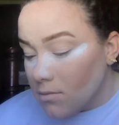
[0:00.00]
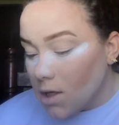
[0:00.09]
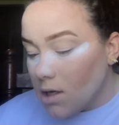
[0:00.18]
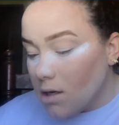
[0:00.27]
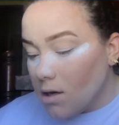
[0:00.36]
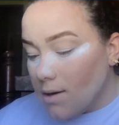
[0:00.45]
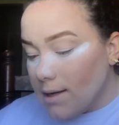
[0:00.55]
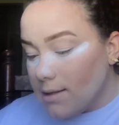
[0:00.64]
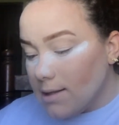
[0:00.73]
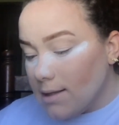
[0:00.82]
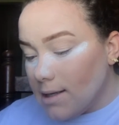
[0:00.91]
Let me go ahead
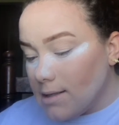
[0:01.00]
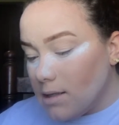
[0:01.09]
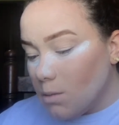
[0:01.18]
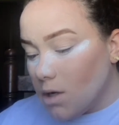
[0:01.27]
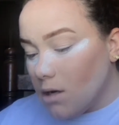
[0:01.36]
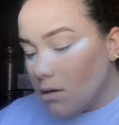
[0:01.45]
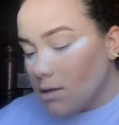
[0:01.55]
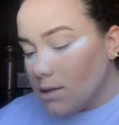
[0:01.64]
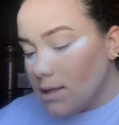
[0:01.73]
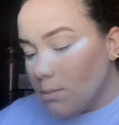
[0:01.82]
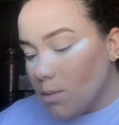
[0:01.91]
and take that same color
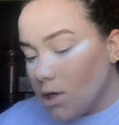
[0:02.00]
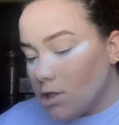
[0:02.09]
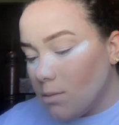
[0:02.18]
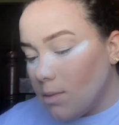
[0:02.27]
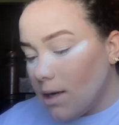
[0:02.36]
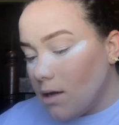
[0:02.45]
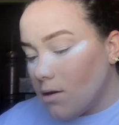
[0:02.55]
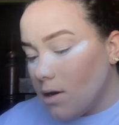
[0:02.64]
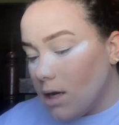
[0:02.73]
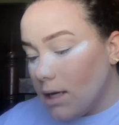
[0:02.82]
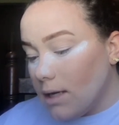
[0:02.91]
and same brush on my
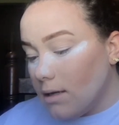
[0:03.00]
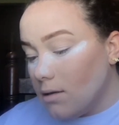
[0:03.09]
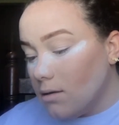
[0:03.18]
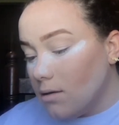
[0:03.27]
other eye.